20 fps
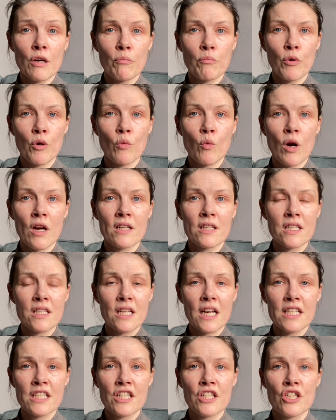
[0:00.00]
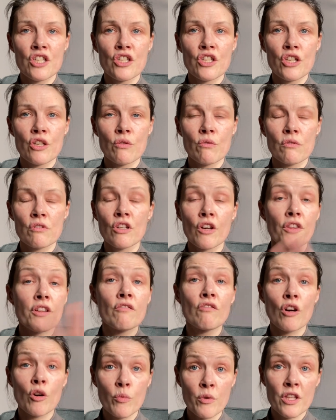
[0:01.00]
But what I decided to do, nothing
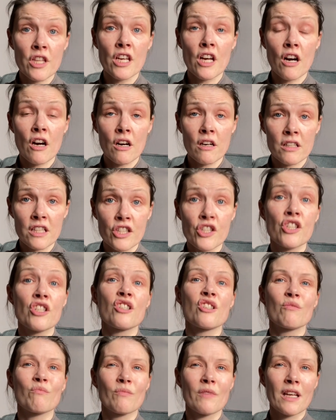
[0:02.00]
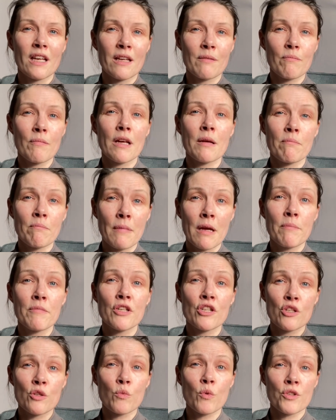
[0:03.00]
wrong with the yarn, it maybe
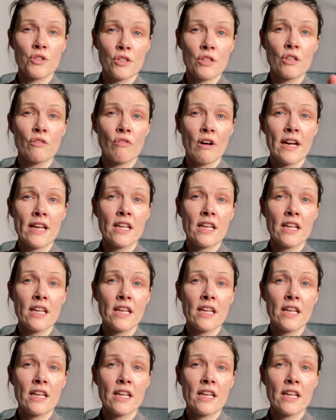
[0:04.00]
just wasn't the right